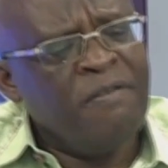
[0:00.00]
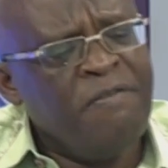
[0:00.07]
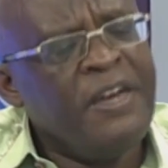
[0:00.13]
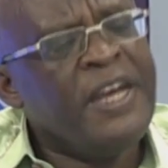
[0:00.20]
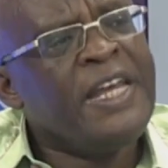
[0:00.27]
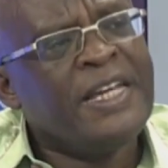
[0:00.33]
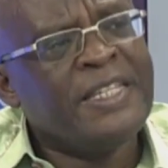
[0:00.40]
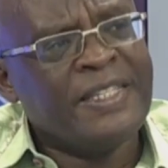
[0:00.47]

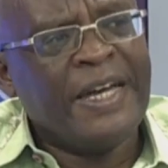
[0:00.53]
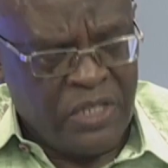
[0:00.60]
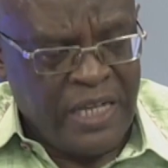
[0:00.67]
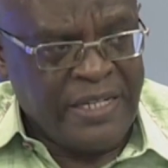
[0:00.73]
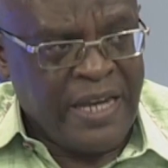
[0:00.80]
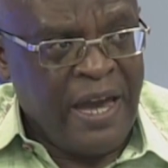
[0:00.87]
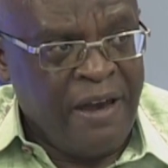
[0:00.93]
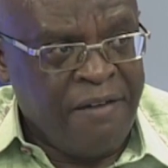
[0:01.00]
sanctions
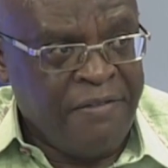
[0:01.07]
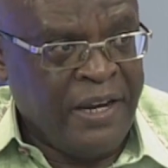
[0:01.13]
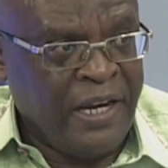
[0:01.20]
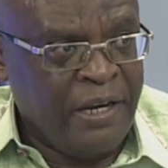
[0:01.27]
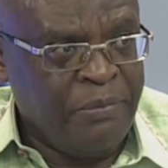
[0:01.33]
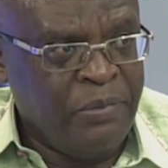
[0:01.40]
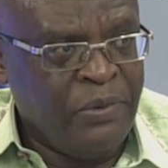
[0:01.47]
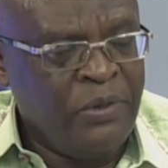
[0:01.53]
that are
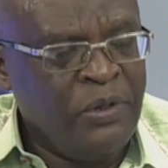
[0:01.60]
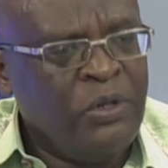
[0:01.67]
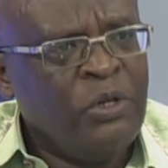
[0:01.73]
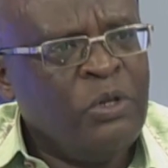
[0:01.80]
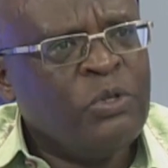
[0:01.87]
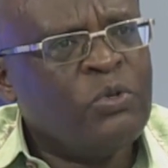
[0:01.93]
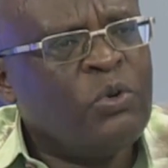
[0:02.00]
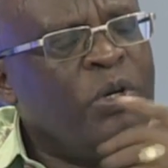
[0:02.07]
available.
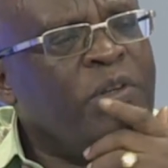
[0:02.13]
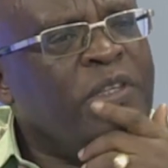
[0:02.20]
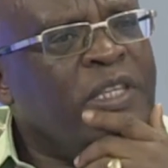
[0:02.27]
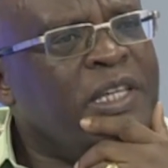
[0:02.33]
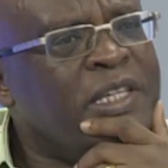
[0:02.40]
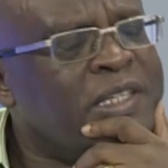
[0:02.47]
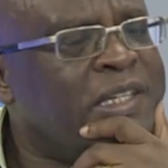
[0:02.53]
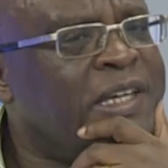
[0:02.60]
So in
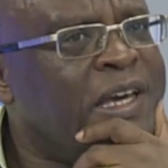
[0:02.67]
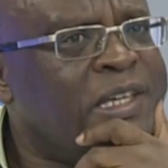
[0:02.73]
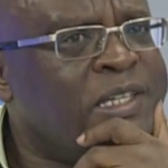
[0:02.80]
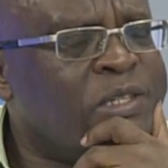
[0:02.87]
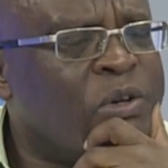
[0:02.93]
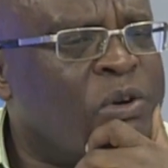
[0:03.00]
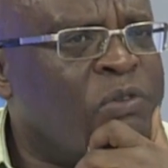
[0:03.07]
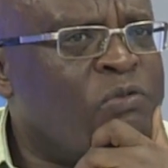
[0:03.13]
this case
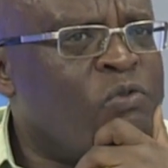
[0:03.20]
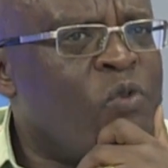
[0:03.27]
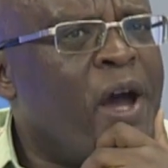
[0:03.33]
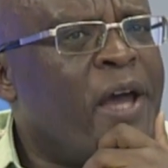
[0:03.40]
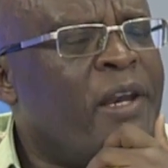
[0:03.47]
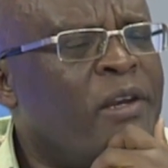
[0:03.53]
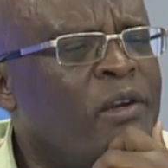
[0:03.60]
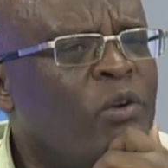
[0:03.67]
of
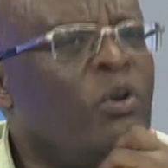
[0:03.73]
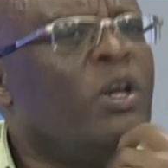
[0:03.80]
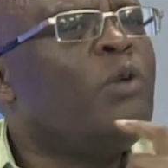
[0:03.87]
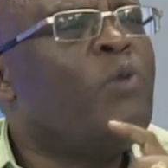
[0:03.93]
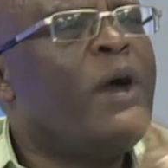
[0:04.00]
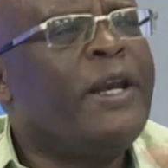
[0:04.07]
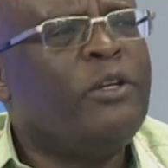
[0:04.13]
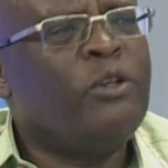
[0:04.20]
only
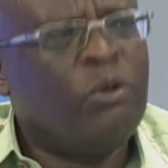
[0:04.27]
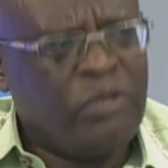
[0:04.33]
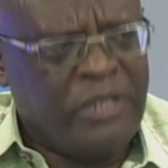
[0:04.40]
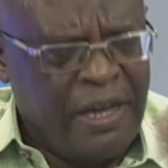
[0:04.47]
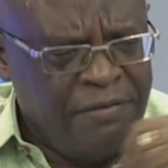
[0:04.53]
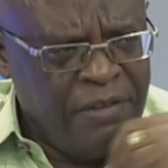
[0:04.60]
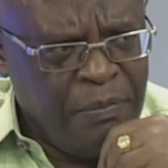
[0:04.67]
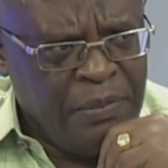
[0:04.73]
one doctor
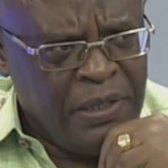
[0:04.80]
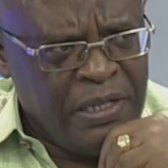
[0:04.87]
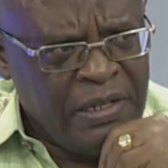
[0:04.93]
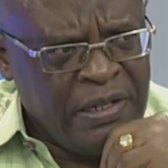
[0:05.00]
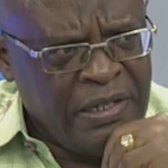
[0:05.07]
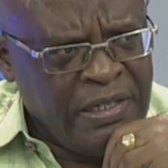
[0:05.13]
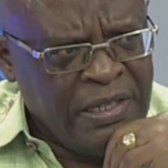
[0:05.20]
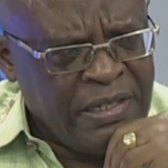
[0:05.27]
having been
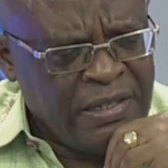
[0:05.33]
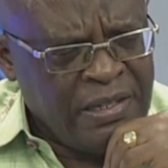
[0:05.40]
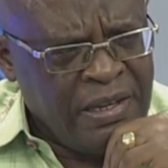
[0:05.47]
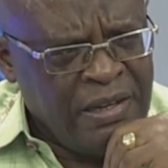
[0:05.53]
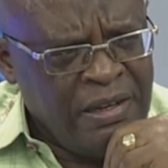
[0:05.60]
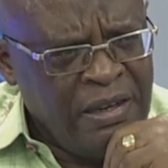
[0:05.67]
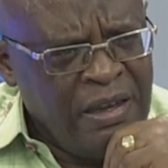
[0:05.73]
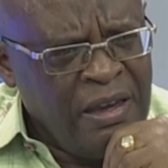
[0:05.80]

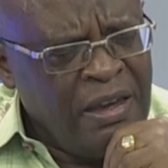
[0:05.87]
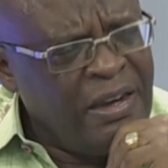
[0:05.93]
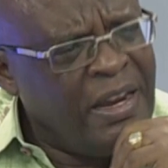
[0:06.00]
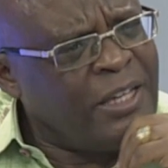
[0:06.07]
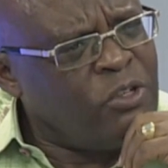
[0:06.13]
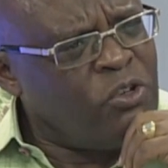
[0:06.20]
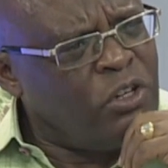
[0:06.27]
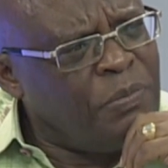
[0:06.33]
registered,
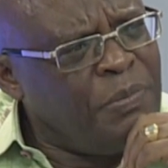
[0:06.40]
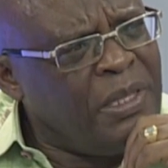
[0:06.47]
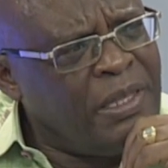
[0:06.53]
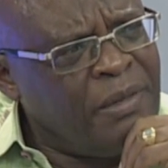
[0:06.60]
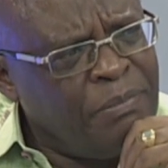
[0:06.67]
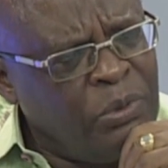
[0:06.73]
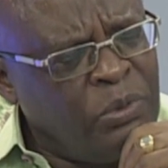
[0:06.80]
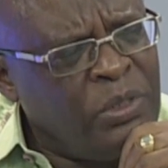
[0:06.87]
does not mean the board